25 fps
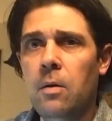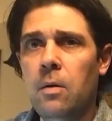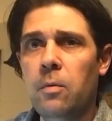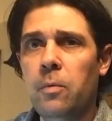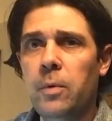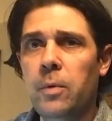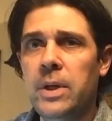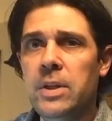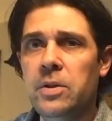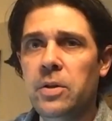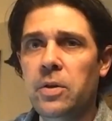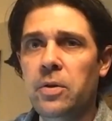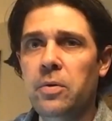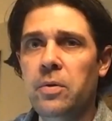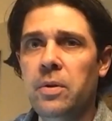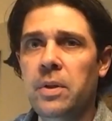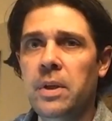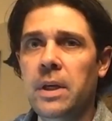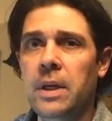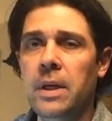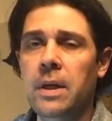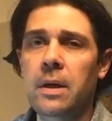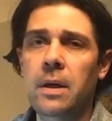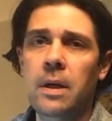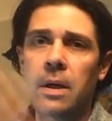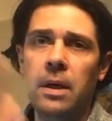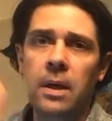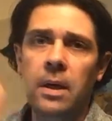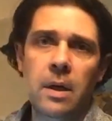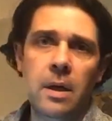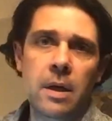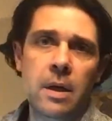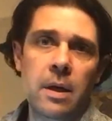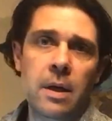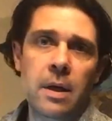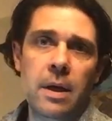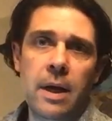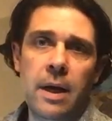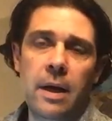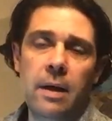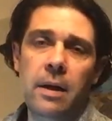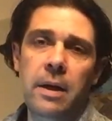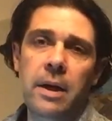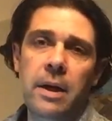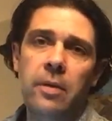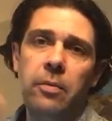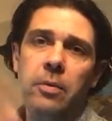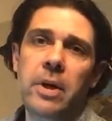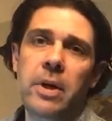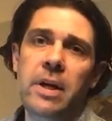we do the
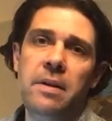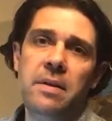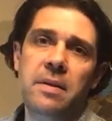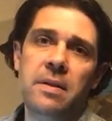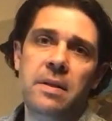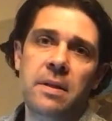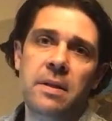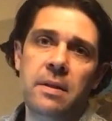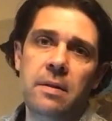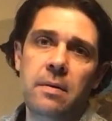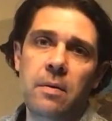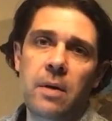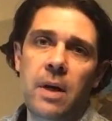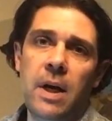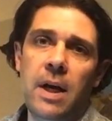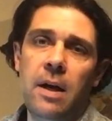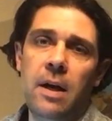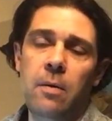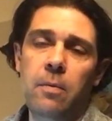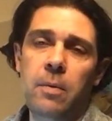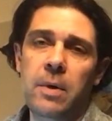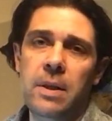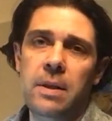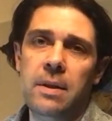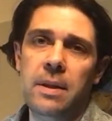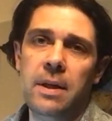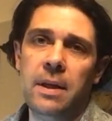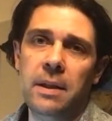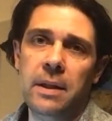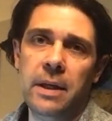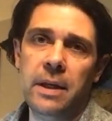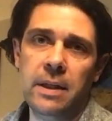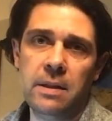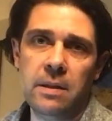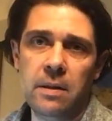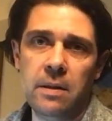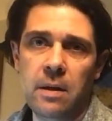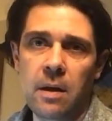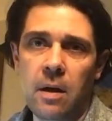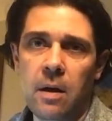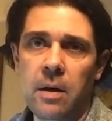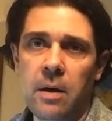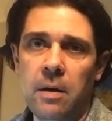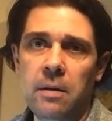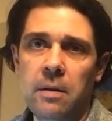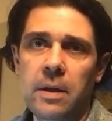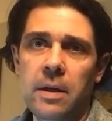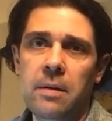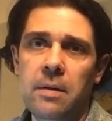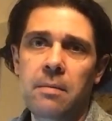holiday wreaths with the lit
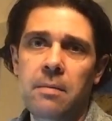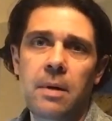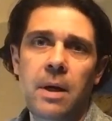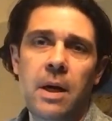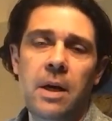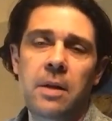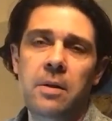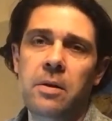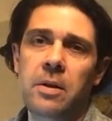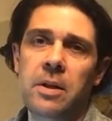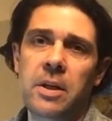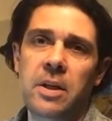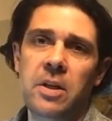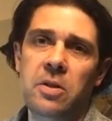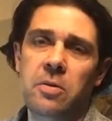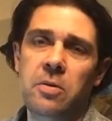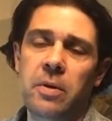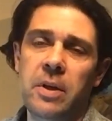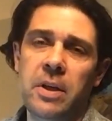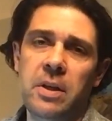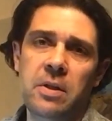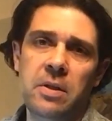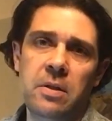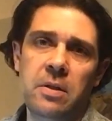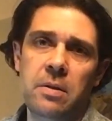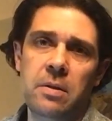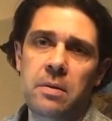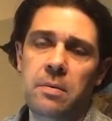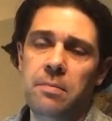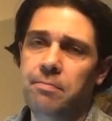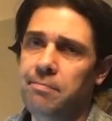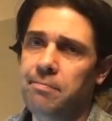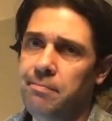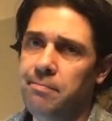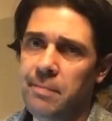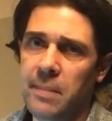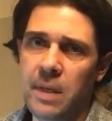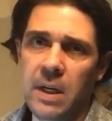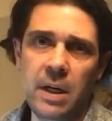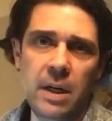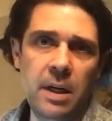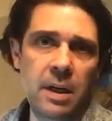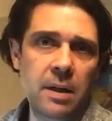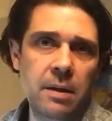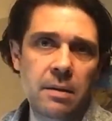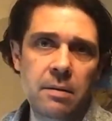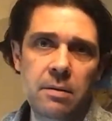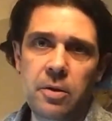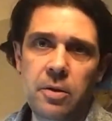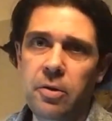garland. Other districts
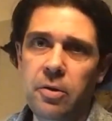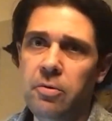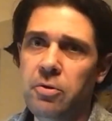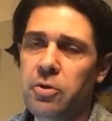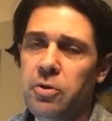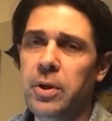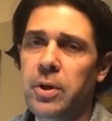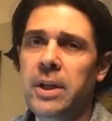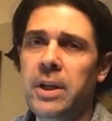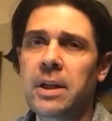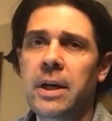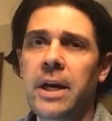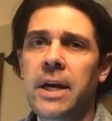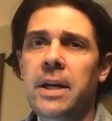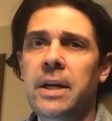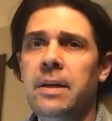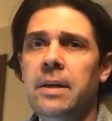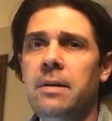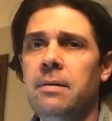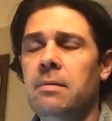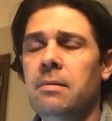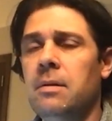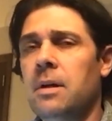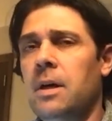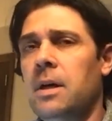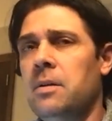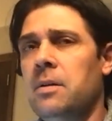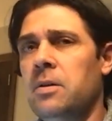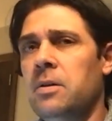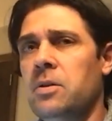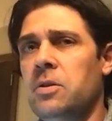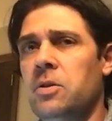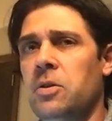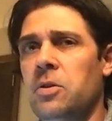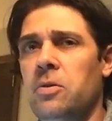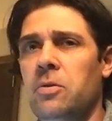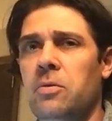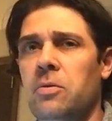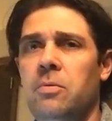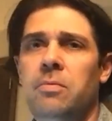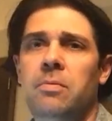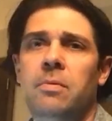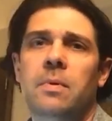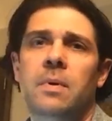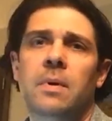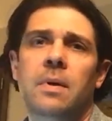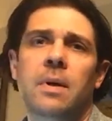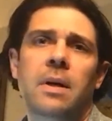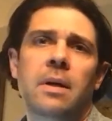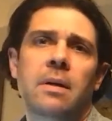do tree lighting, others do
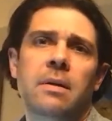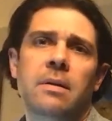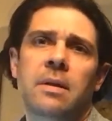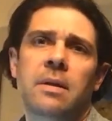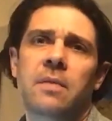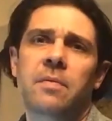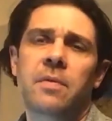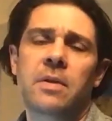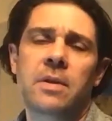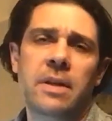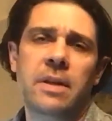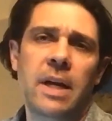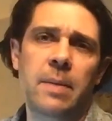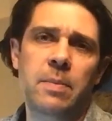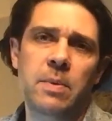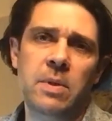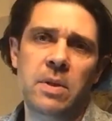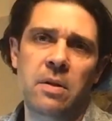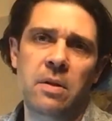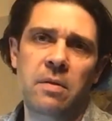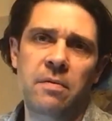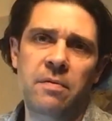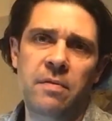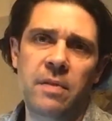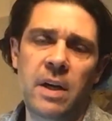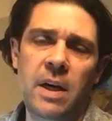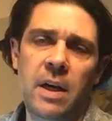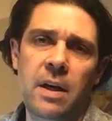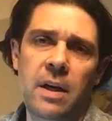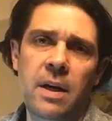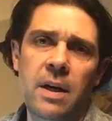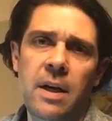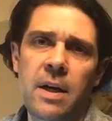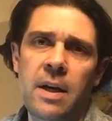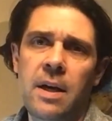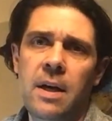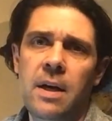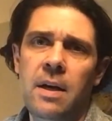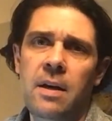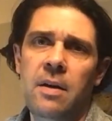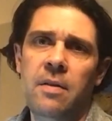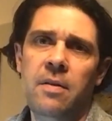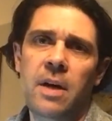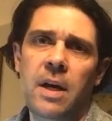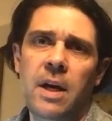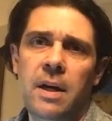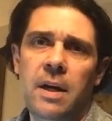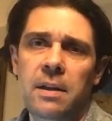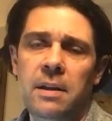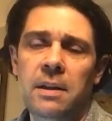different types of
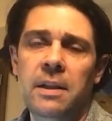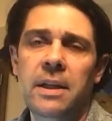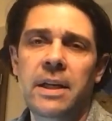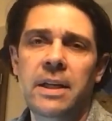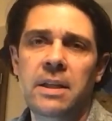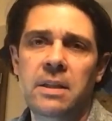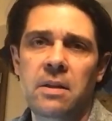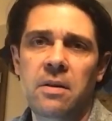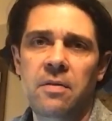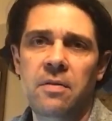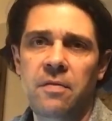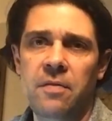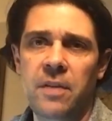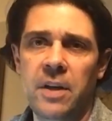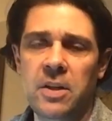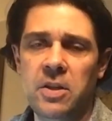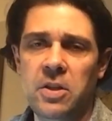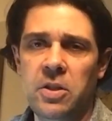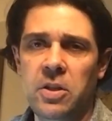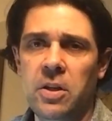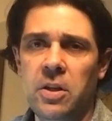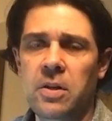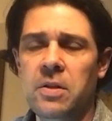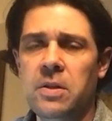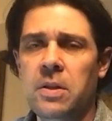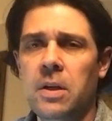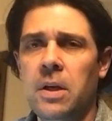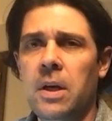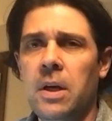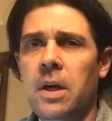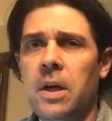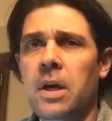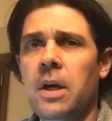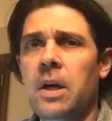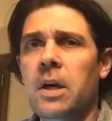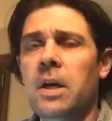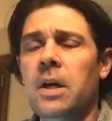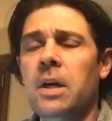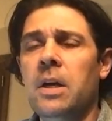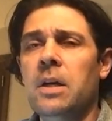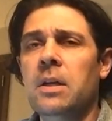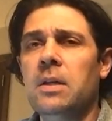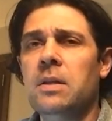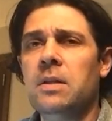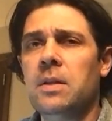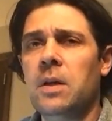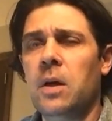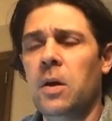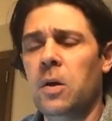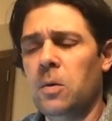lit fixtures.
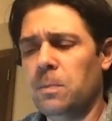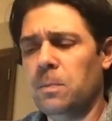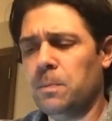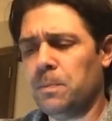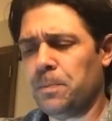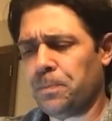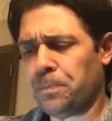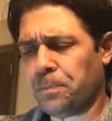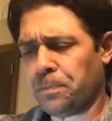So